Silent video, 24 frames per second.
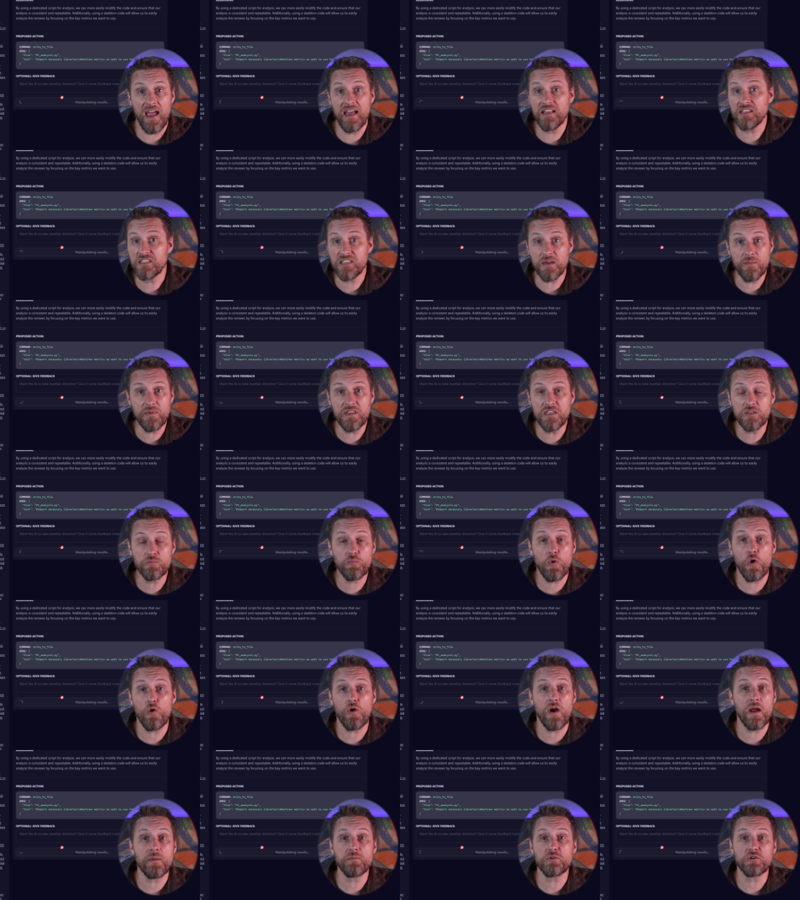And some of these
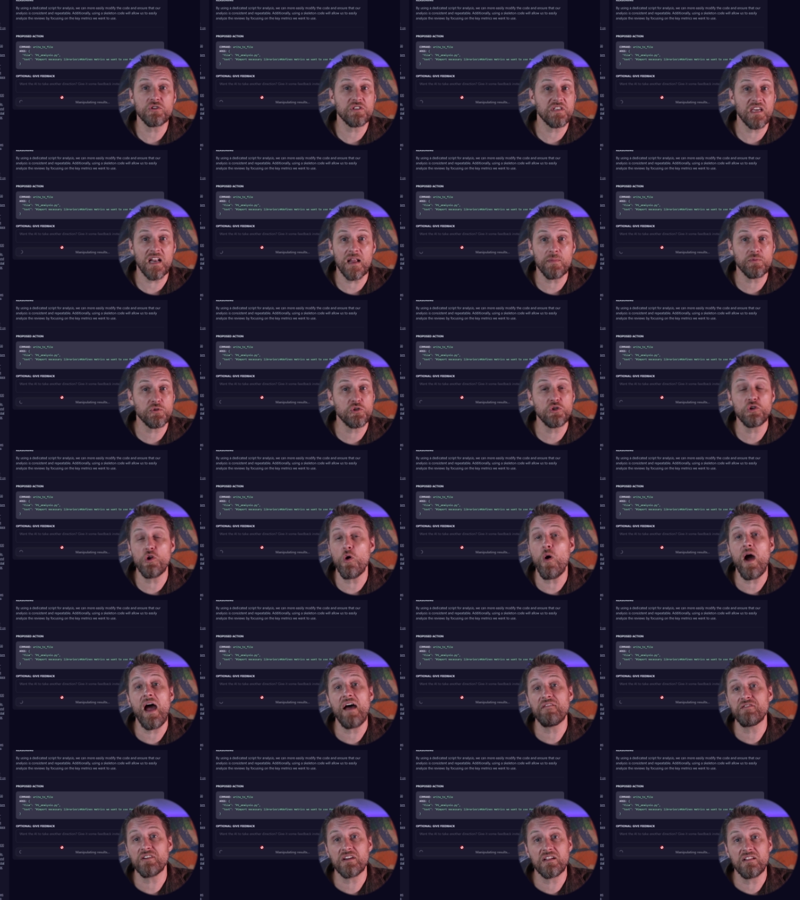programs are set up so you don't
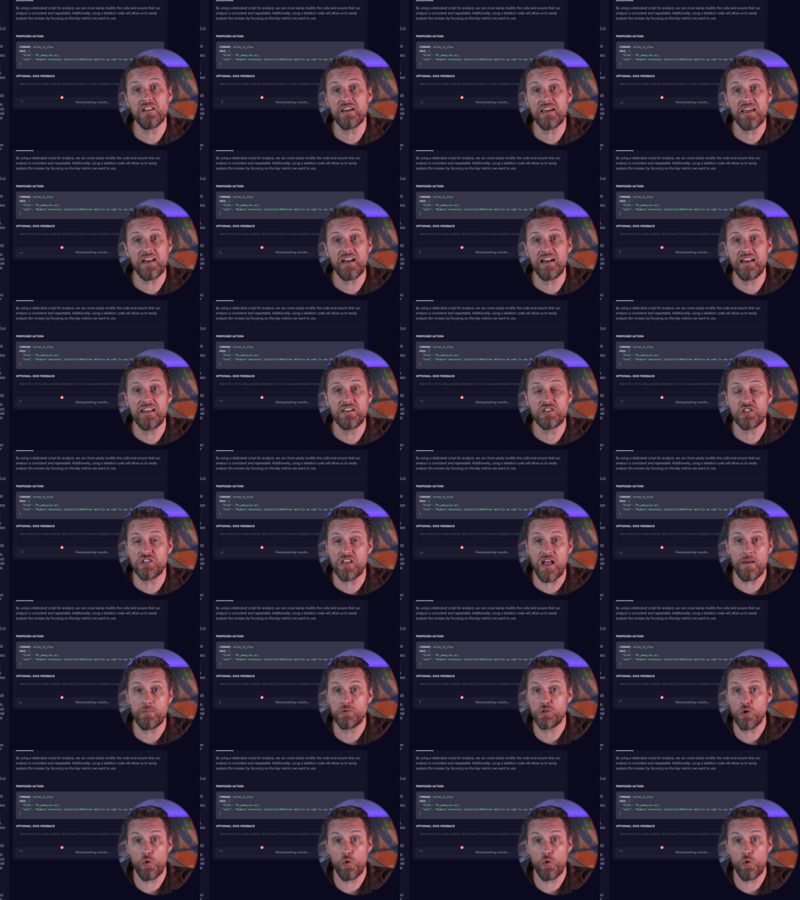have to click it at each step.